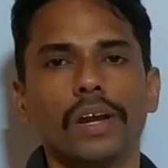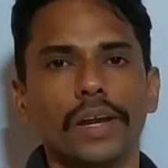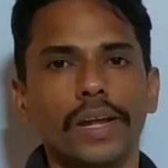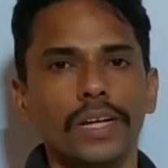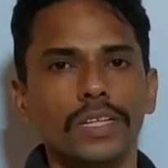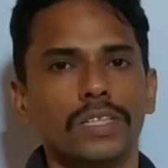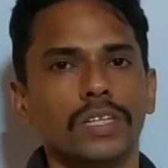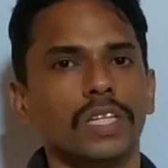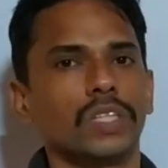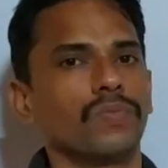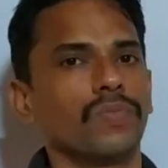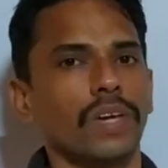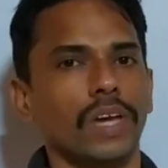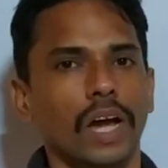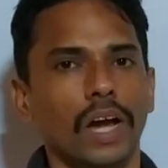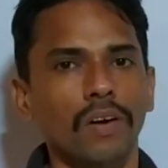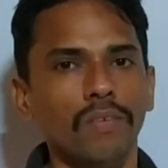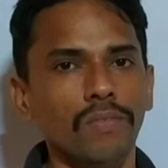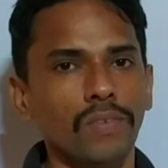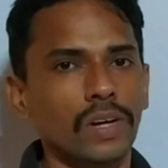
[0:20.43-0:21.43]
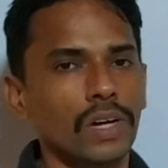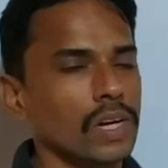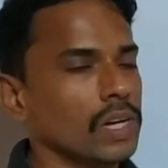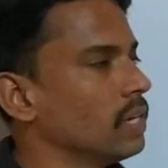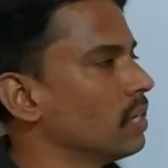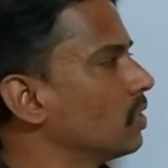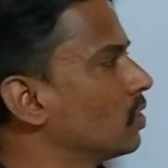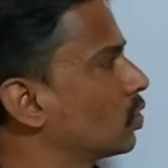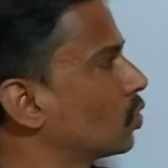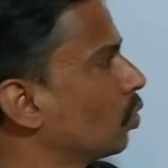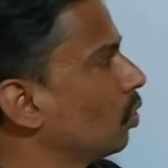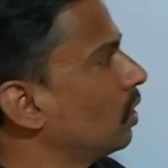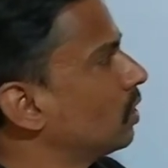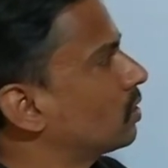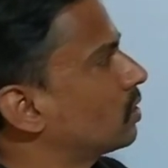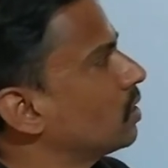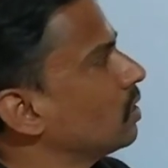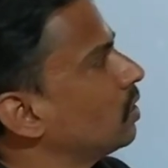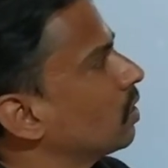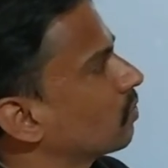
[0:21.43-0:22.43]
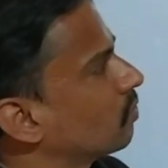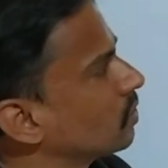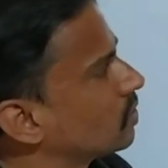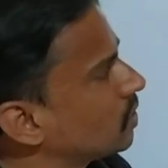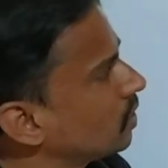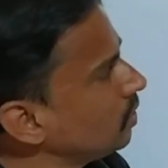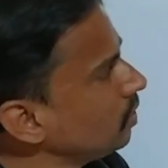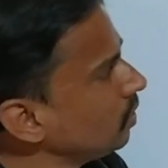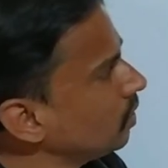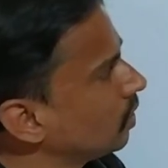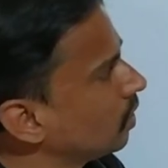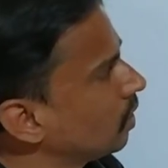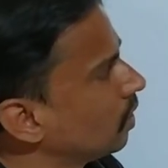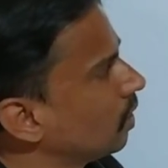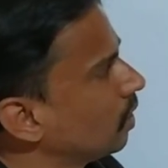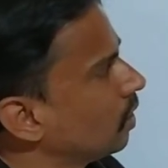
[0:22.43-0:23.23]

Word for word: races we have. So let's see the question.